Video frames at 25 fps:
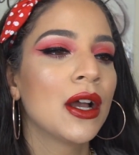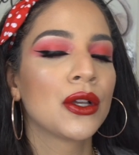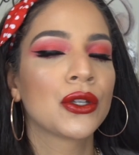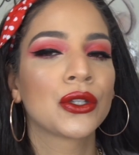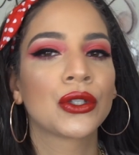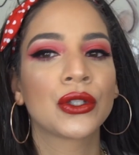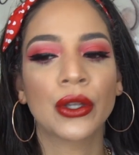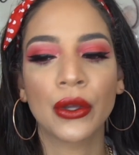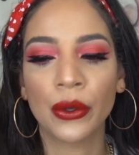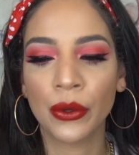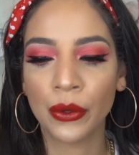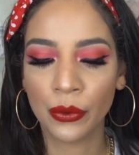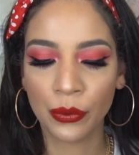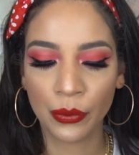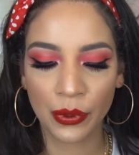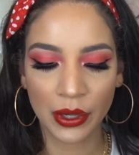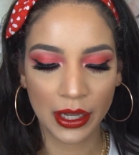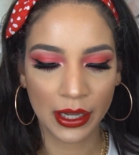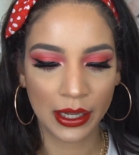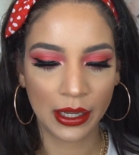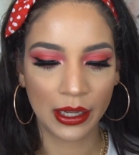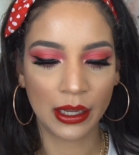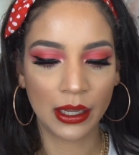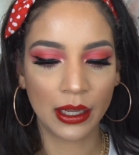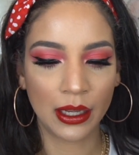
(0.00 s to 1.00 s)
So
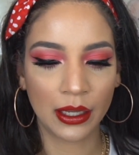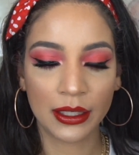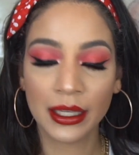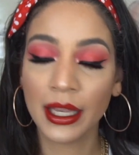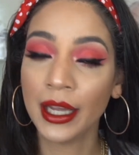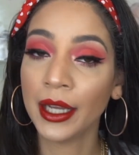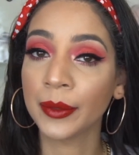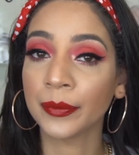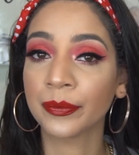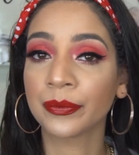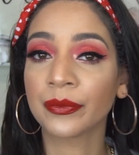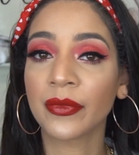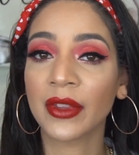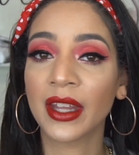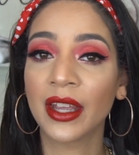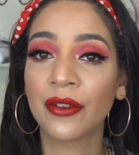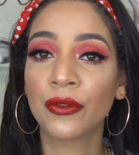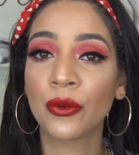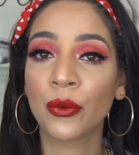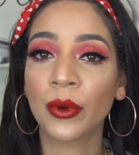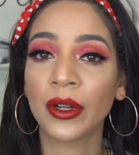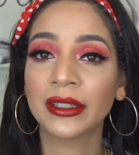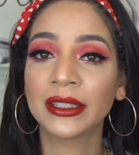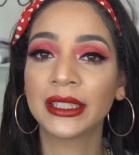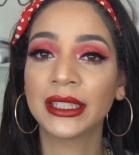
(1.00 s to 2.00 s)
uh, yeah,
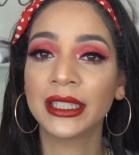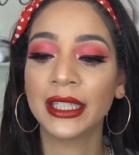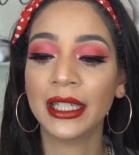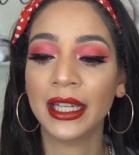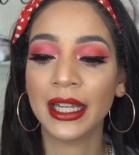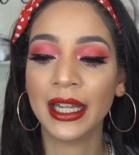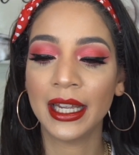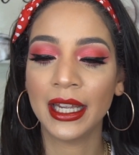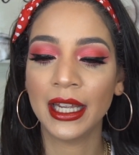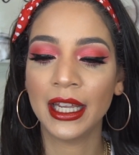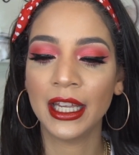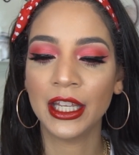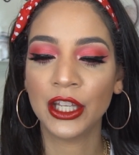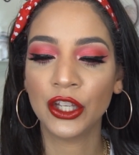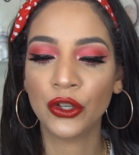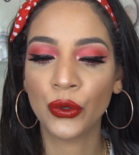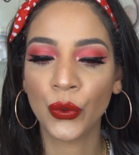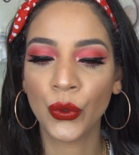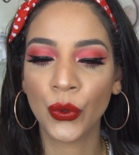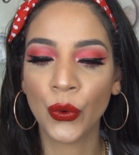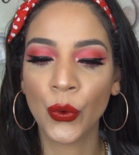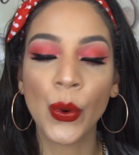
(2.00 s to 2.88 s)
if you want to see a